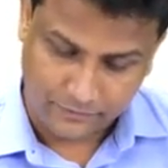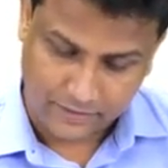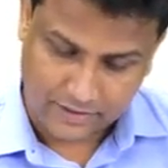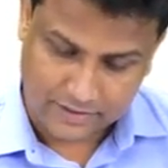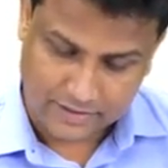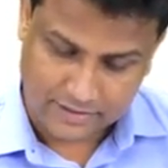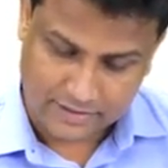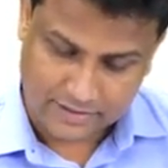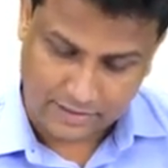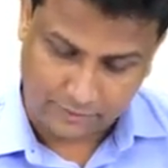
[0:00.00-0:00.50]

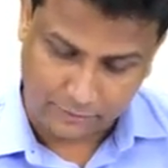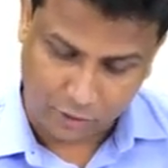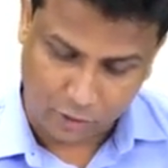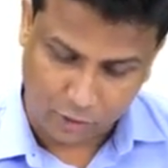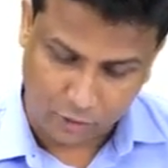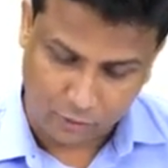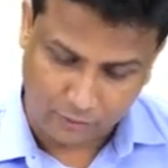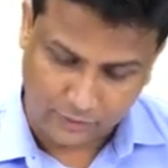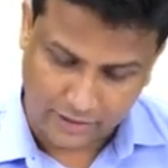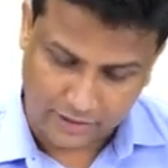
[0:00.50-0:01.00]

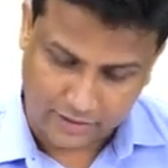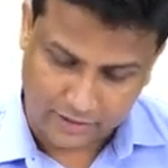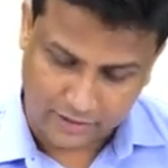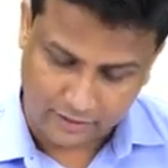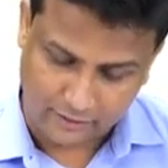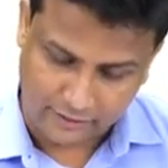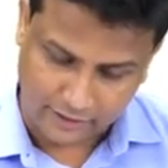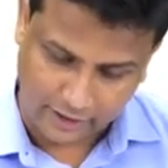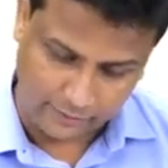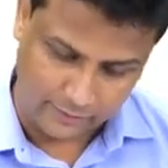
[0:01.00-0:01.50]

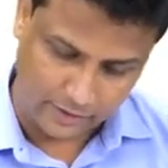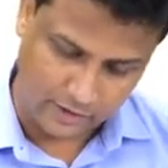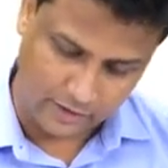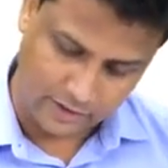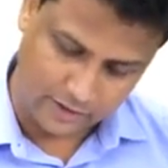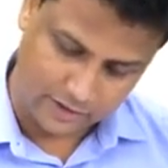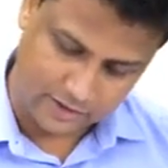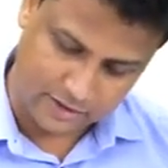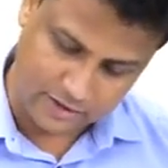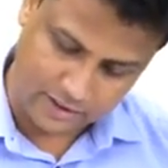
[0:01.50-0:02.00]

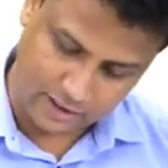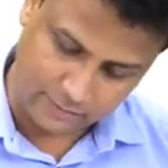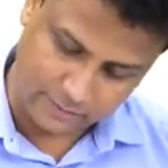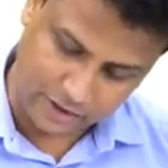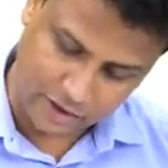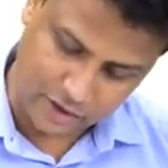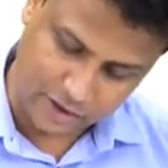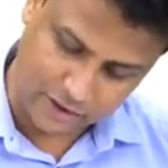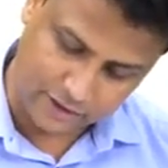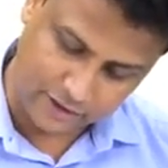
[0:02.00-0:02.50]
trabeculae. Just
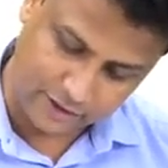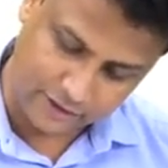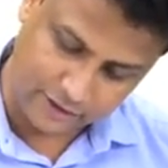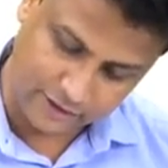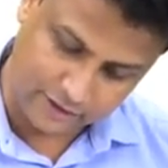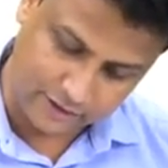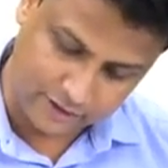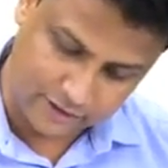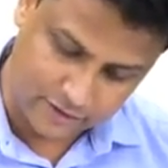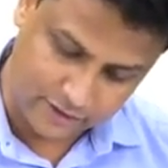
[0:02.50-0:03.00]
appreciate here
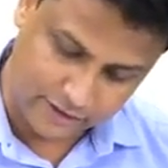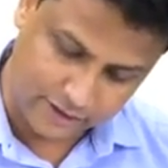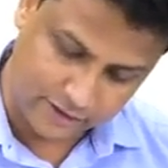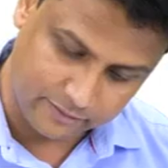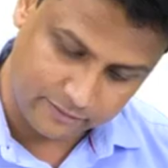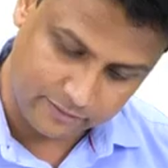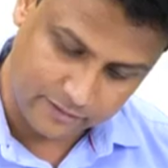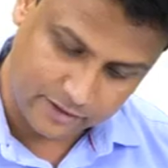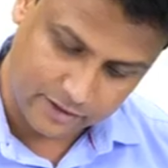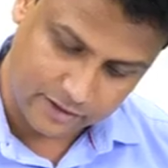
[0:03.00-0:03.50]
in this
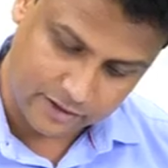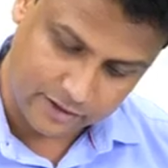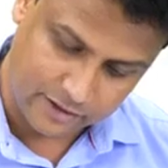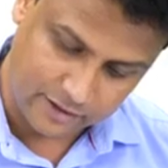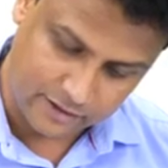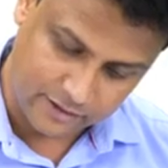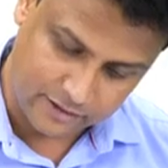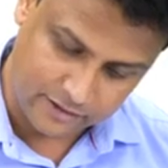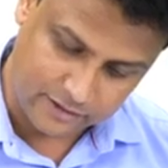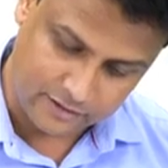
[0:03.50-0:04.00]
diagram.
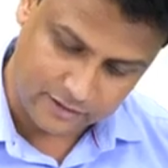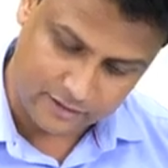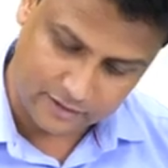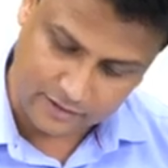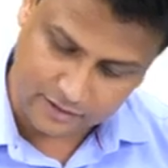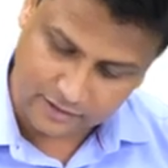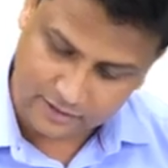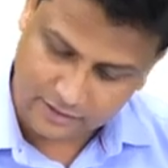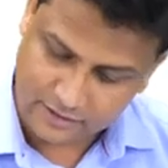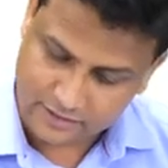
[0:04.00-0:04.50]
Yes,
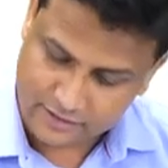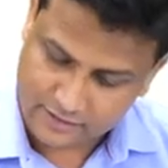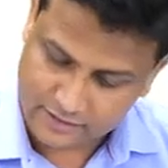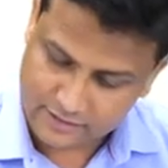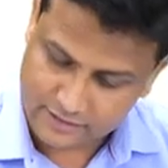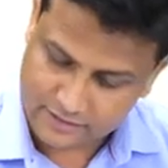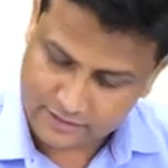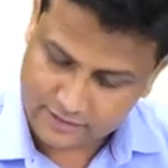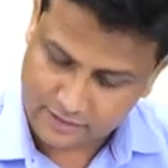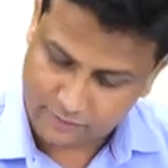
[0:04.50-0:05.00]
this
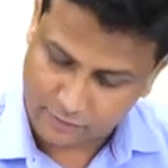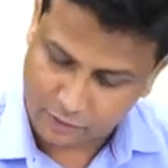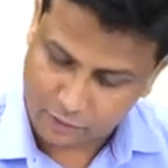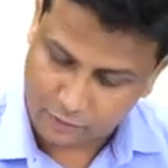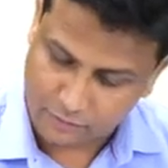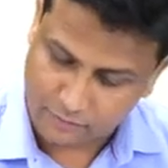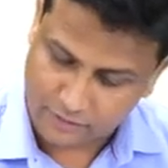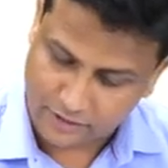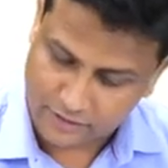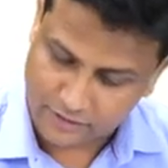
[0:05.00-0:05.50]
is
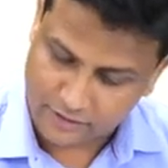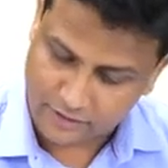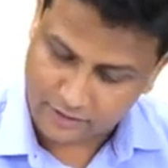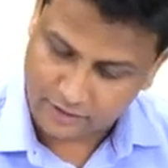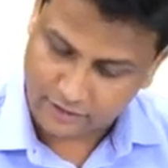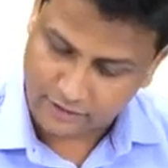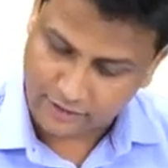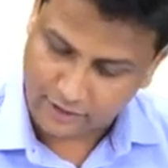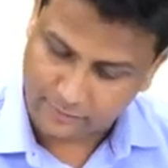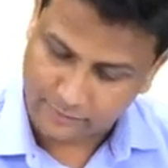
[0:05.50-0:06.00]

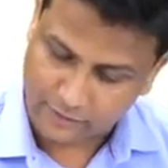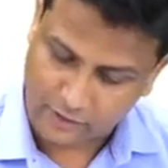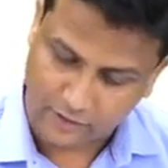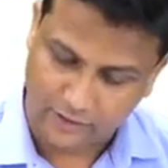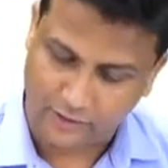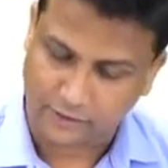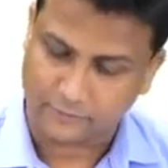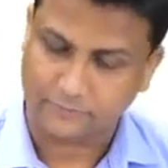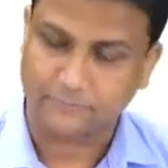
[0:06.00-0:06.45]
septomarginal trabeculae,